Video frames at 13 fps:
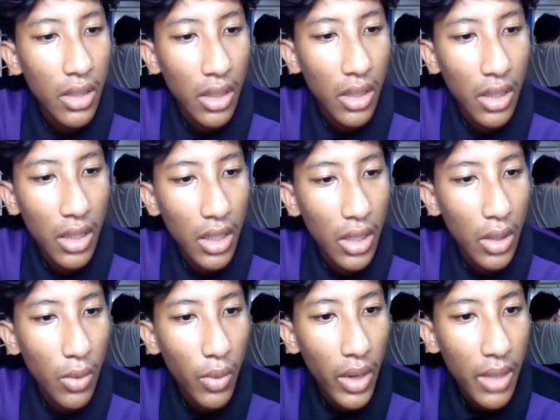
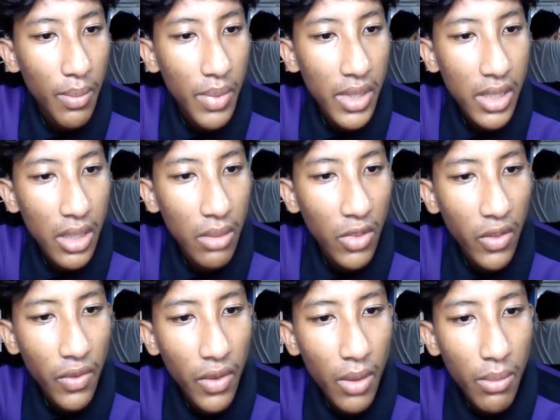where the piston
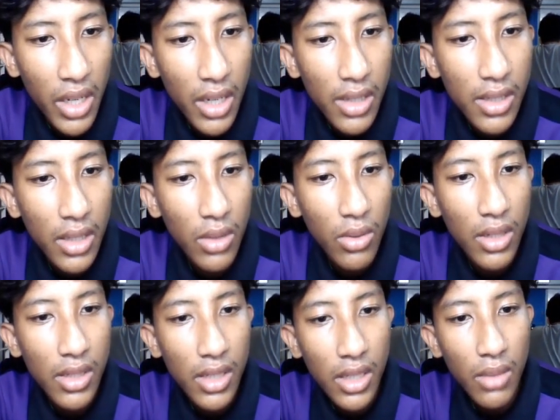moves from BDC to
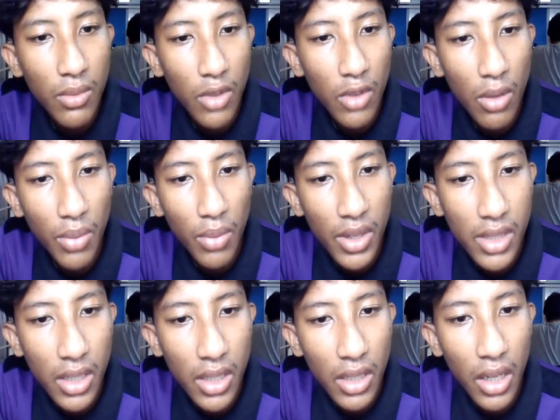DC,
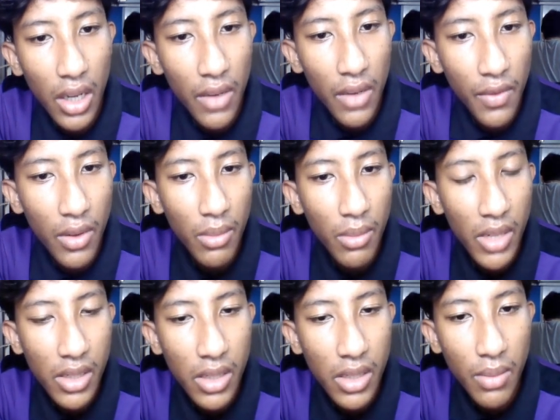compressing the air-fuel
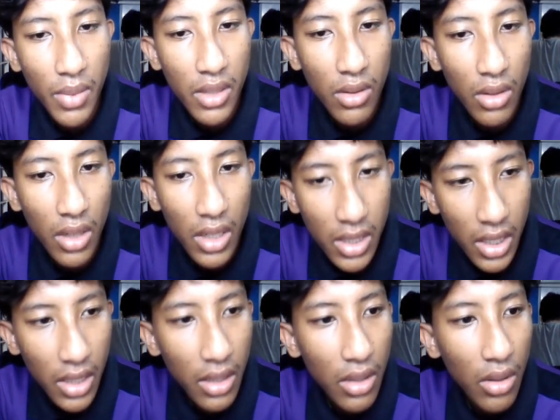mixture petrol
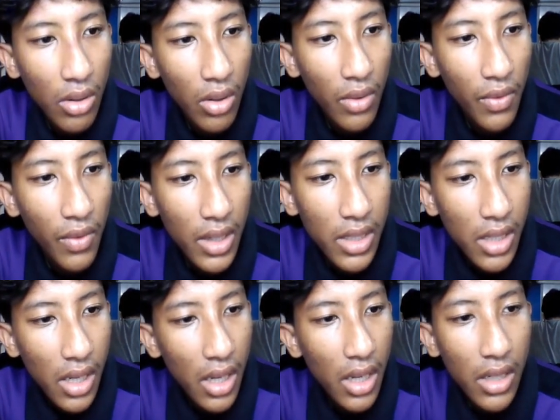engine or fresh
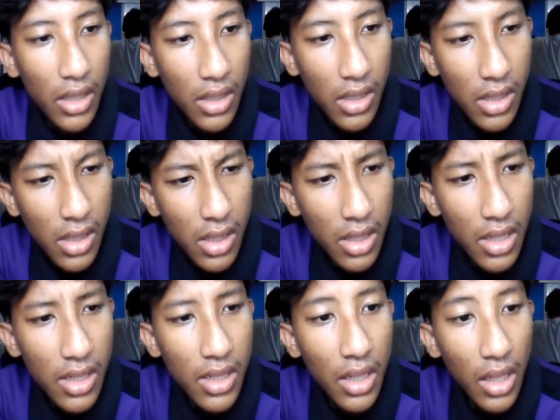air
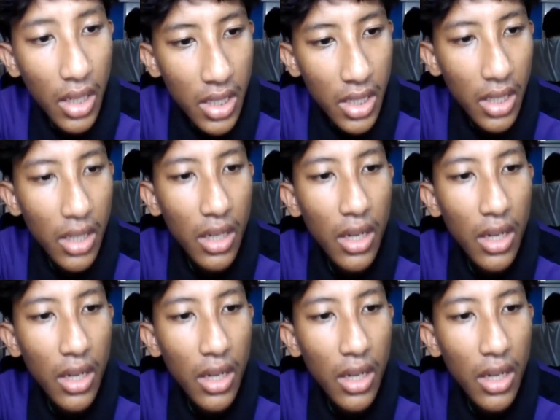diesel engine.